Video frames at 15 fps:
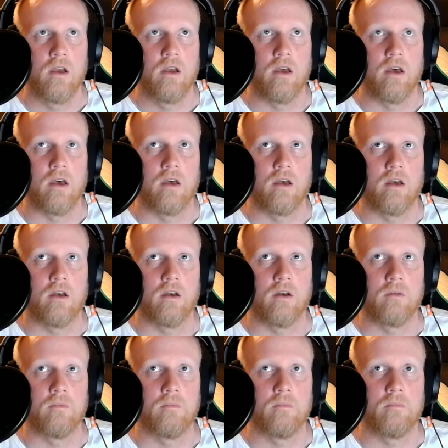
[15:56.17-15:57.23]

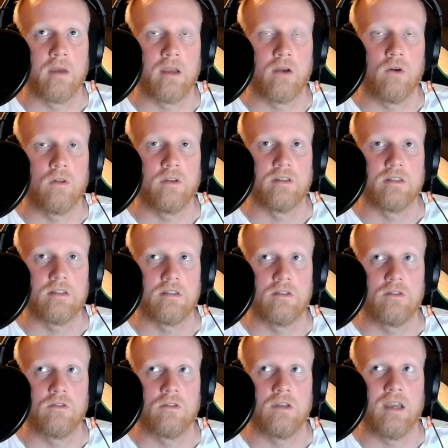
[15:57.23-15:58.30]
My goal is
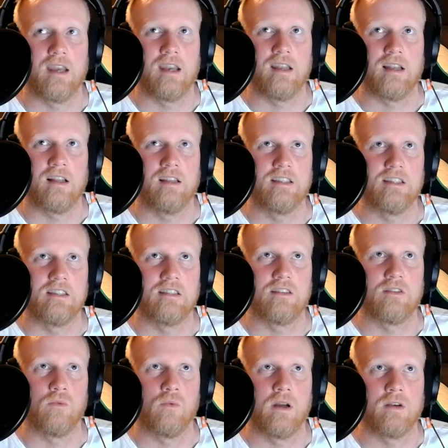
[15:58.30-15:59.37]
to get at
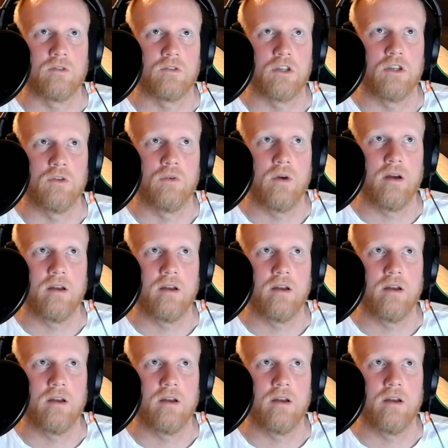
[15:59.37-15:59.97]
least 1 or 2